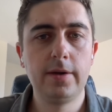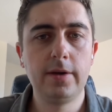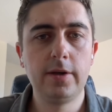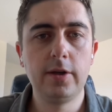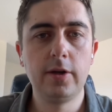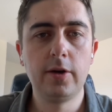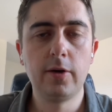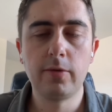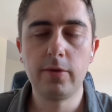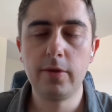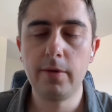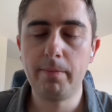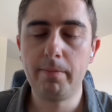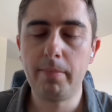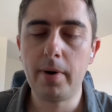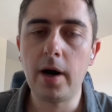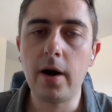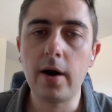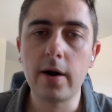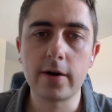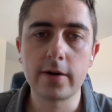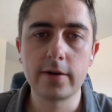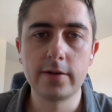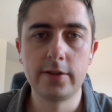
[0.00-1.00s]
the
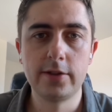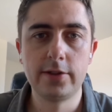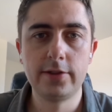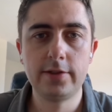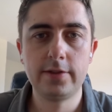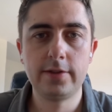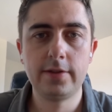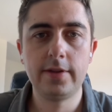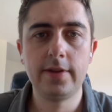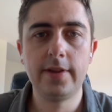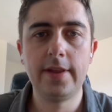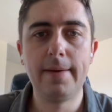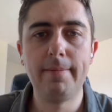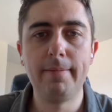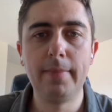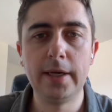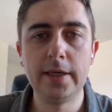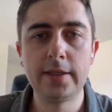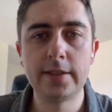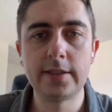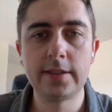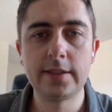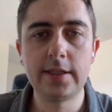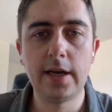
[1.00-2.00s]
part that
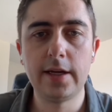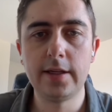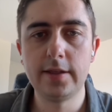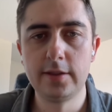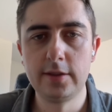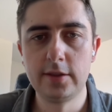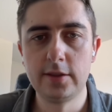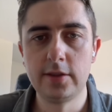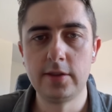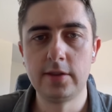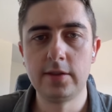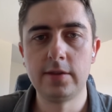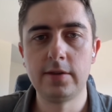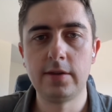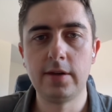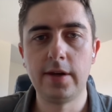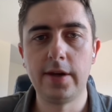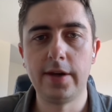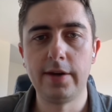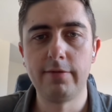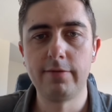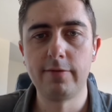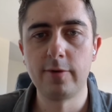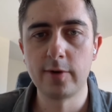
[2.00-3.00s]
makes sense
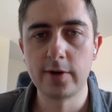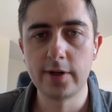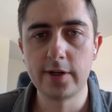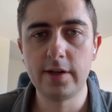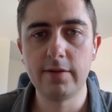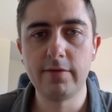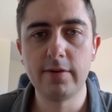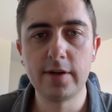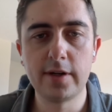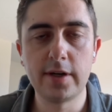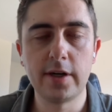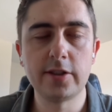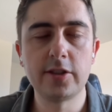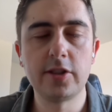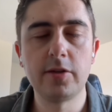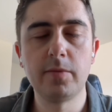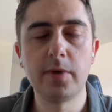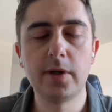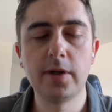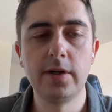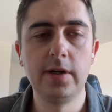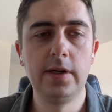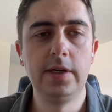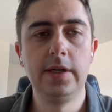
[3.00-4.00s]
for a given
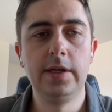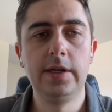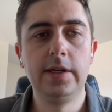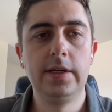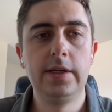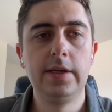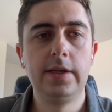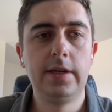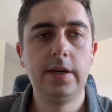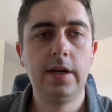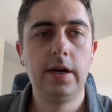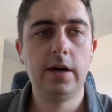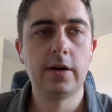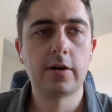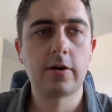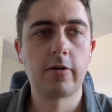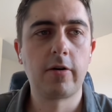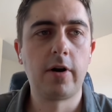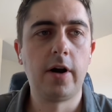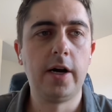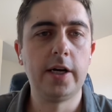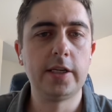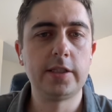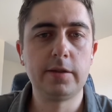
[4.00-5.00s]
customer
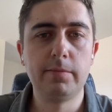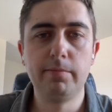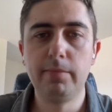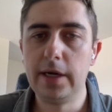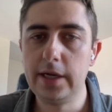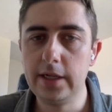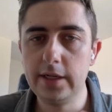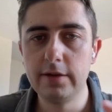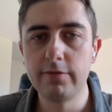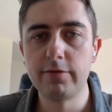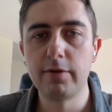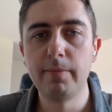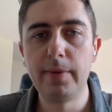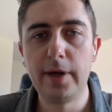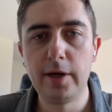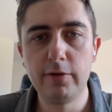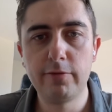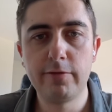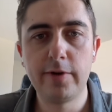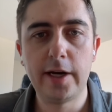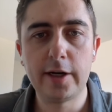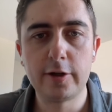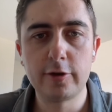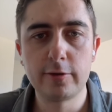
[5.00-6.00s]
across many different
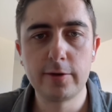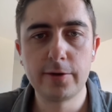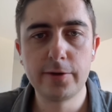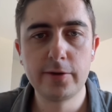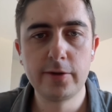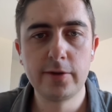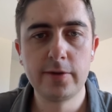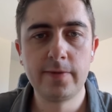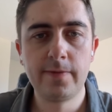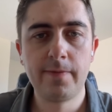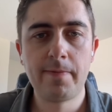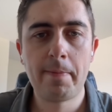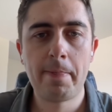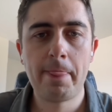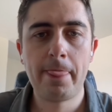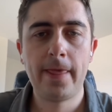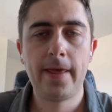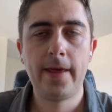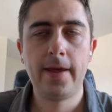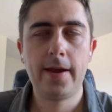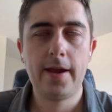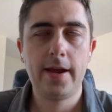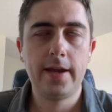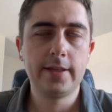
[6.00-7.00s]
manufacturers.
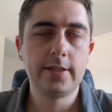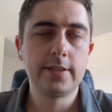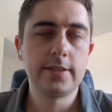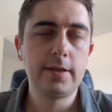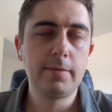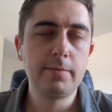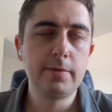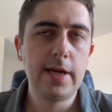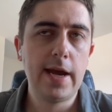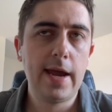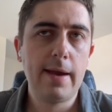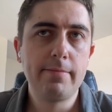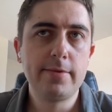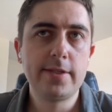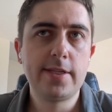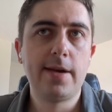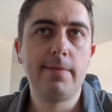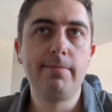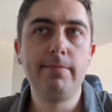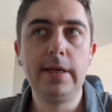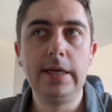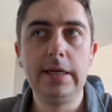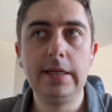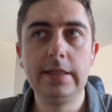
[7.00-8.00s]
And sometimes
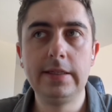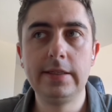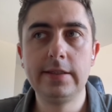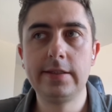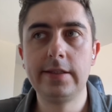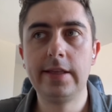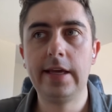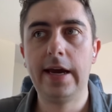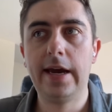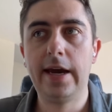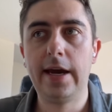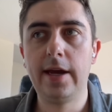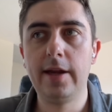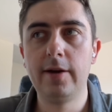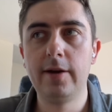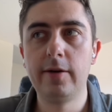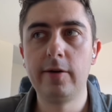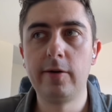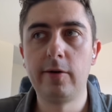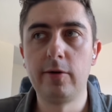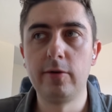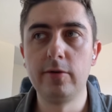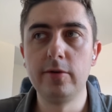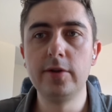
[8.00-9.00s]
that means that
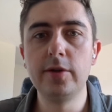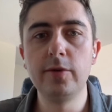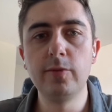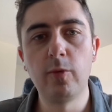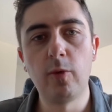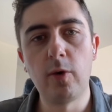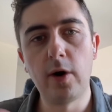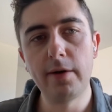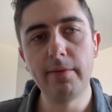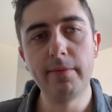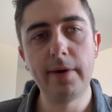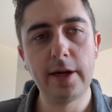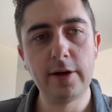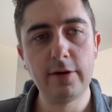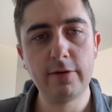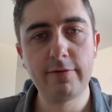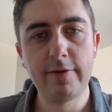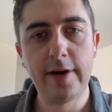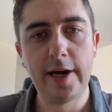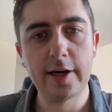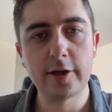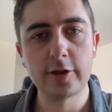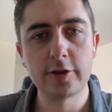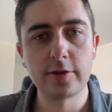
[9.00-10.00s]
only one
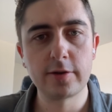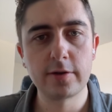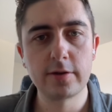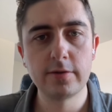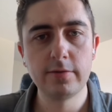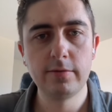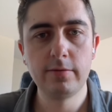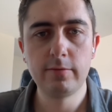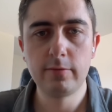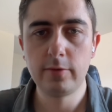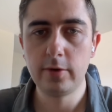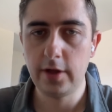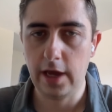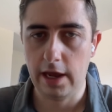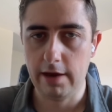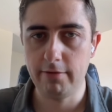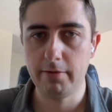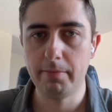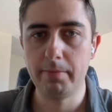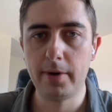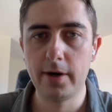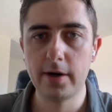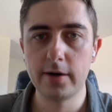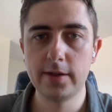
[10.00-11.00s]
manufacturer will
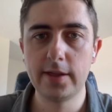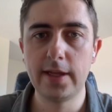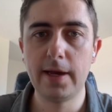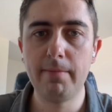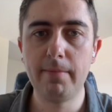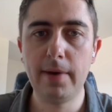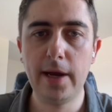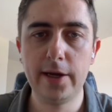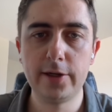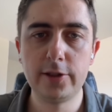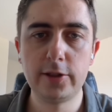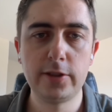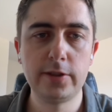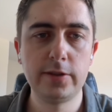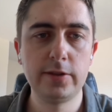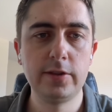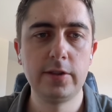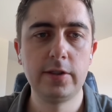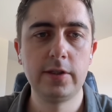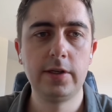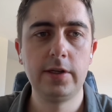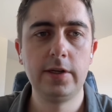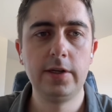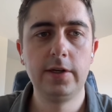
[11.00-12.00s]
have a part that
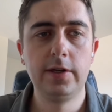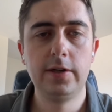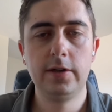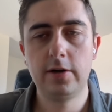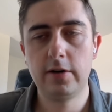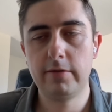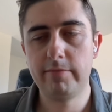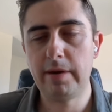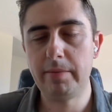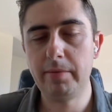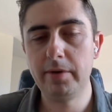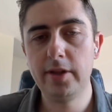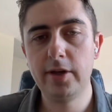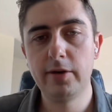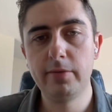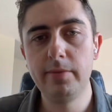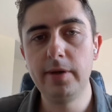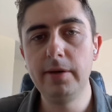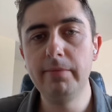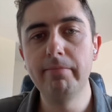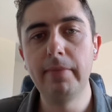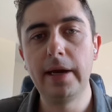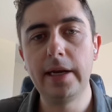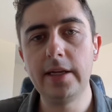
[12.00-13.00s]
matches, or maybe there'll
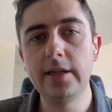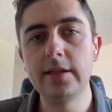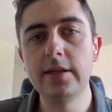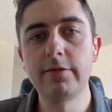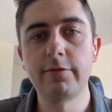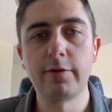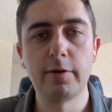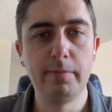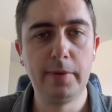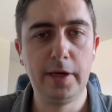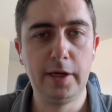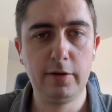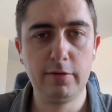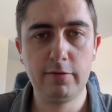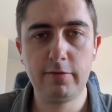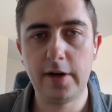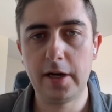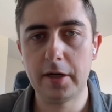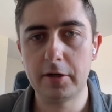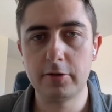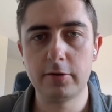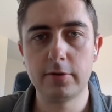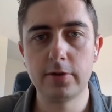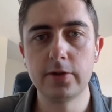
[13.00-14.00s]
be many different
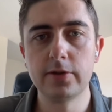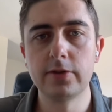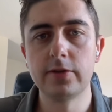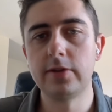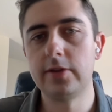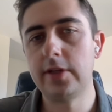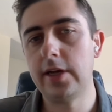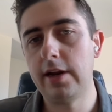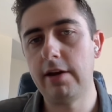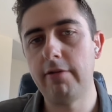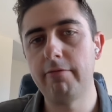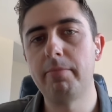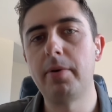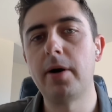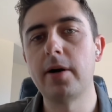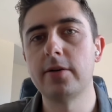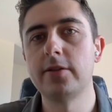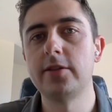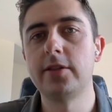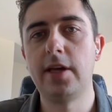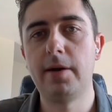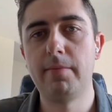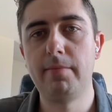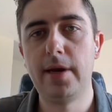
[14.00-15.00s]
manufacturers that have
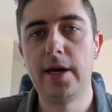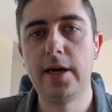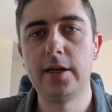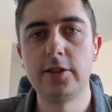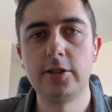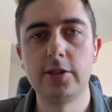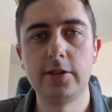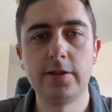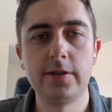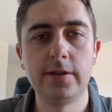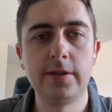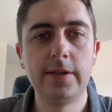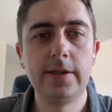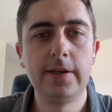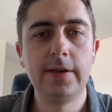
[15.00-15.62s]
parts that match.